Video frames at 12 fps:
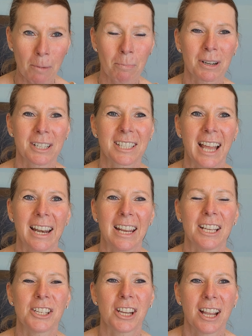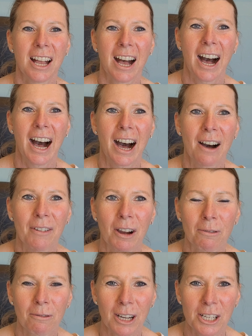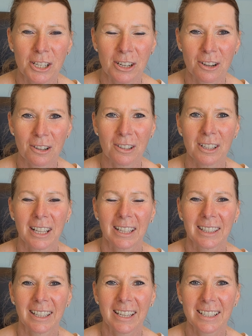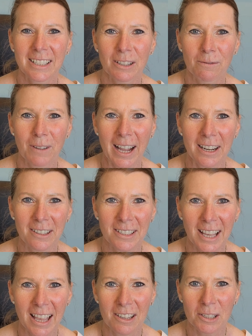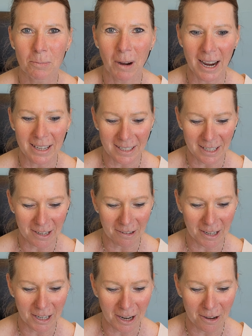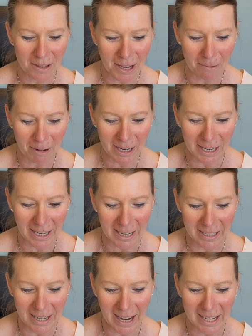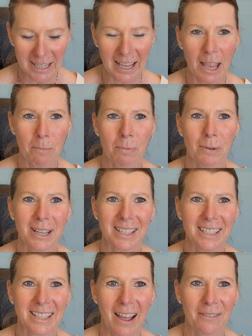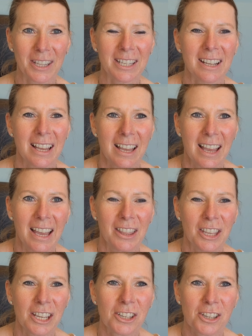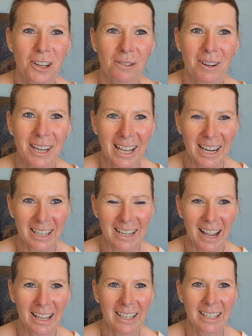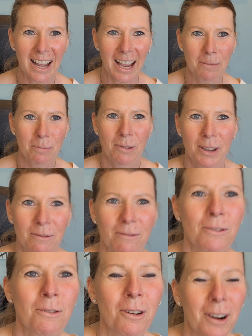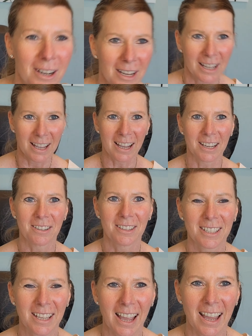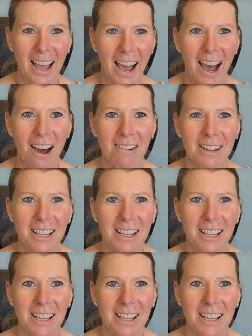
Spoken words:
Percentage of original list to final sales price. A year ago they were getting 98.7, and this year we're getting 99.4. And you say, how